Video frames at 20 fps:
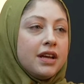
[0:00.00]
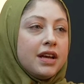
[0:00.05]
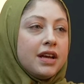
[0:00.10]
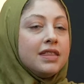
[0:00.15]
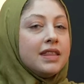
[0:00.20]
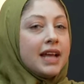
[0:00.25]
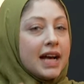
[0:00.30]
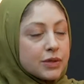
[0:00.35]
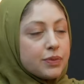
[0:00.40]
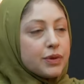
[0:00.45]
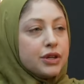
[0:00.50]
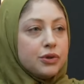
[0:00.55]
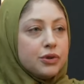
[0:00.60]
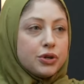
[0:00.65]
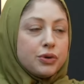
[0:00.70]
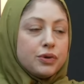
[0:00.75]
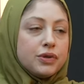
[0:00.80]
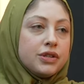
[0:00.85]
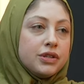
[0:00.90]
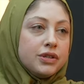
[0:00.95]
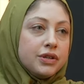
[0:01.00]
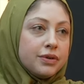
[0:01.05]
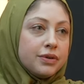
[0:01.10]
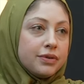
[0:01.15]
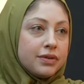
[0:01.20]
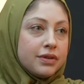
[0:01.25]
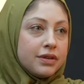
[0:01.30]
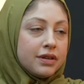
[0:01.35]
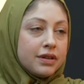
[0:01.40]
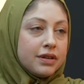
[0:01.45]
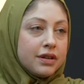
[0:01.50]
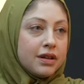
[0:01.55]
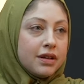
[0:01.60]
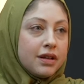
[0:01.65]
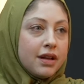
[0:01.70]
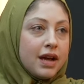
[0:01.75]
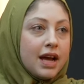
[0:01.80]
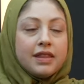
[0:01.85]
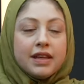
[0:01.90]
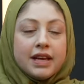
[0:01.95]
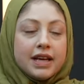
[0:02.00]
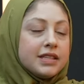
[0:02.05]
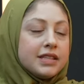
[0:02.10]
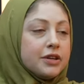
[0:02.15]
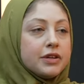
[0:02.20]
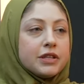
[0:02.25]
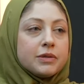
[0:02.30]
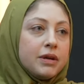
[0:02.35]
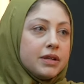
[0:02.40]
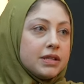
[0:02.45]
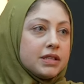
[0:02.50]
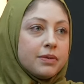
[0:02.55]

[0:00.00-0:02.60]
And that's what you chose to do. I think it's irresponsible.